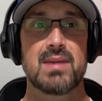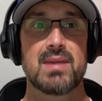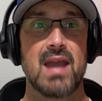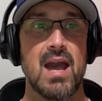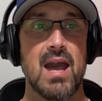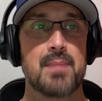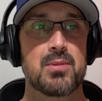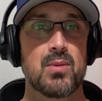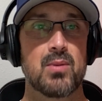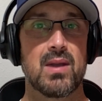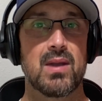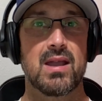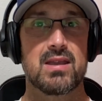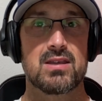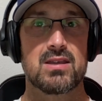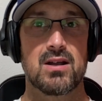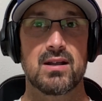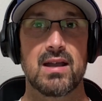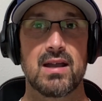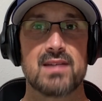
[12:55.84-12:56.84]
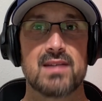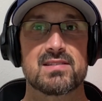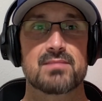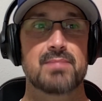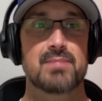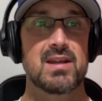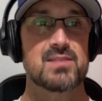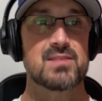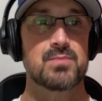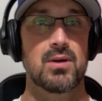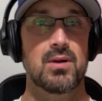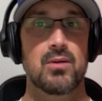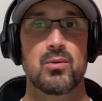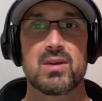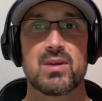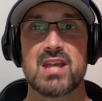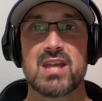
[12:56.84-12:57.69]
Be happy we get young guys in baseball.